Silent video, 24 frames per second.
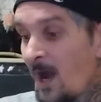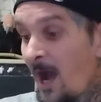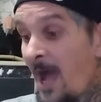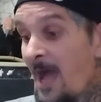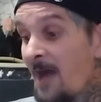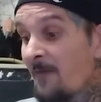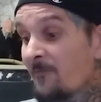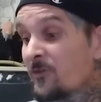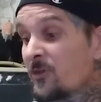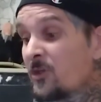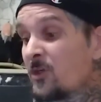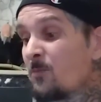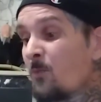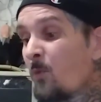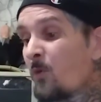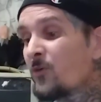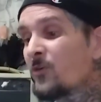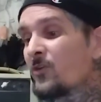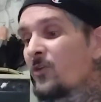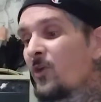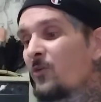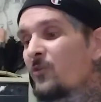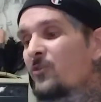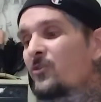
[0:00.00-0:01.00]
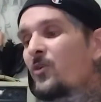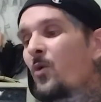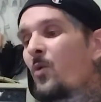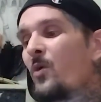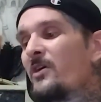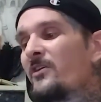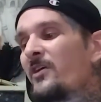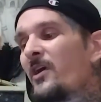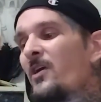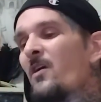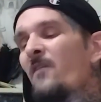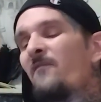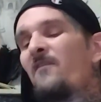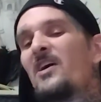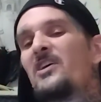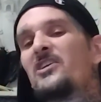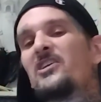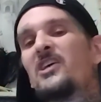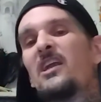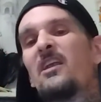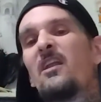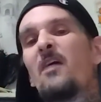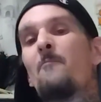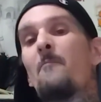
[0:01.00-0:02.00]
I have two more little stories. I don't know if I
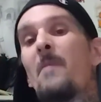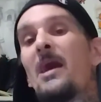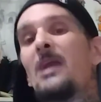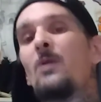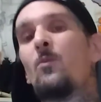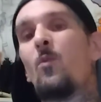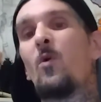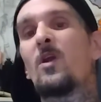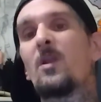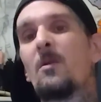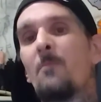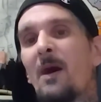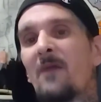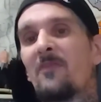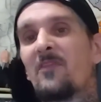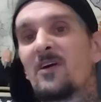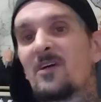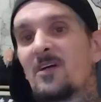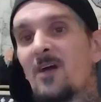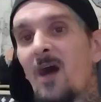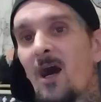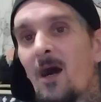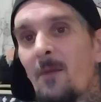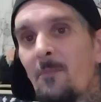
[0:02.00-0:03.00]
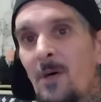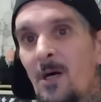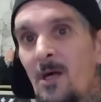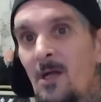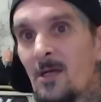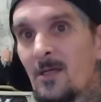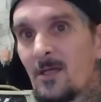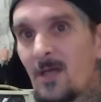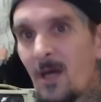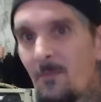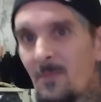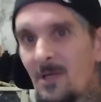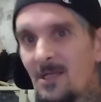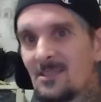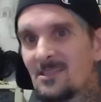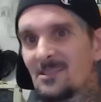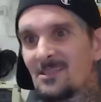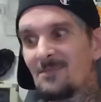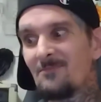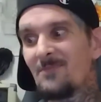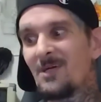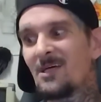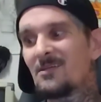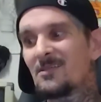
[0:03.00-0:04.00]
should get in the main one about the cop coming in
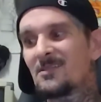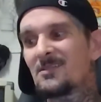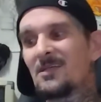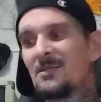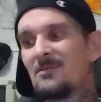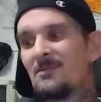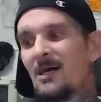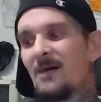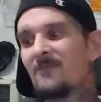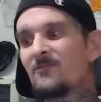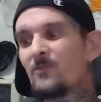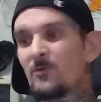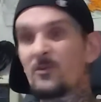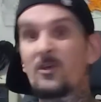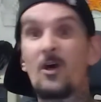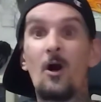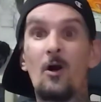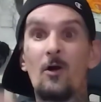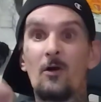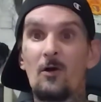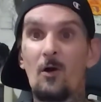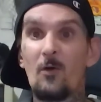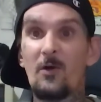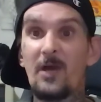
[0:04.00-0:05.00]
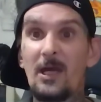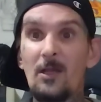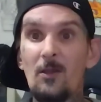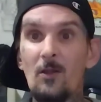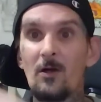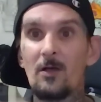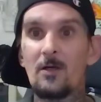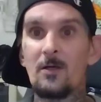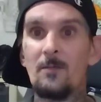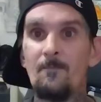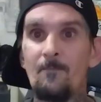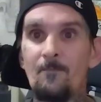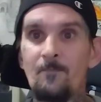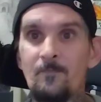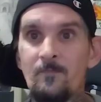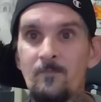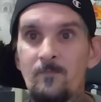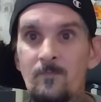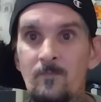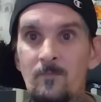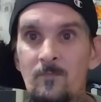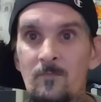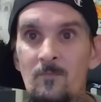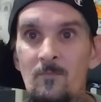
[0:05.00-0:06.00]
an inmate or sitting afterwards. Okay, look.
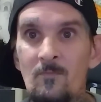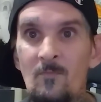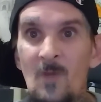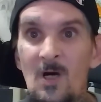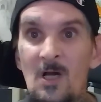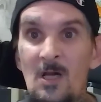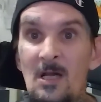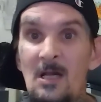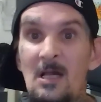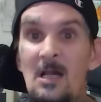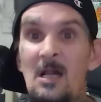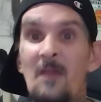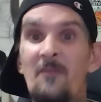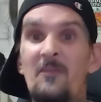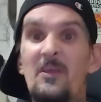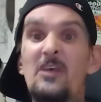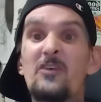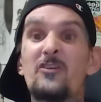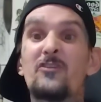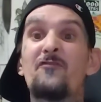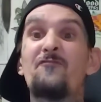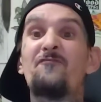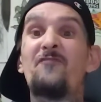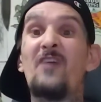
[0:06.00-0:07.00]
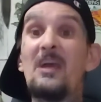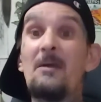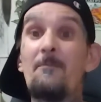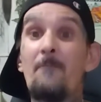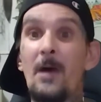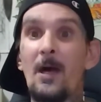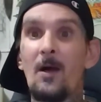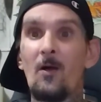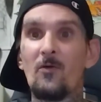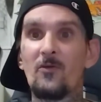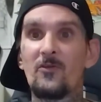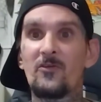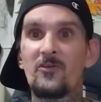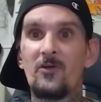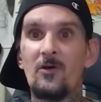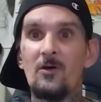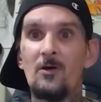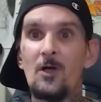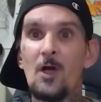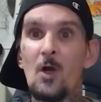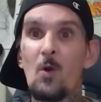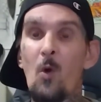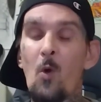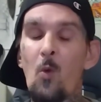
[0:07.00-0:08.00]
These females
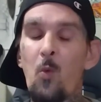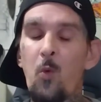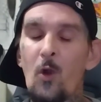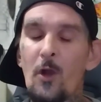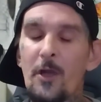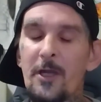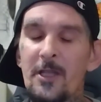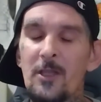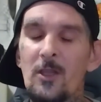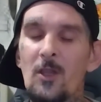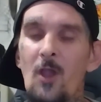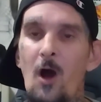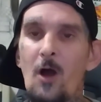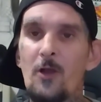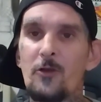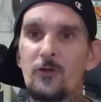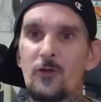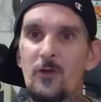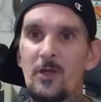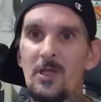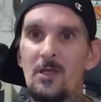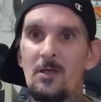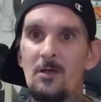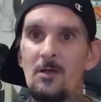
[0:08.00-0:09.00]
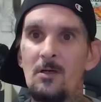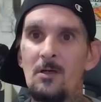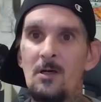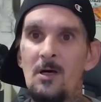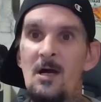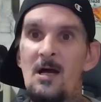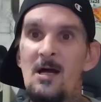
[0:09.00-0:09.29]
who are working laundry,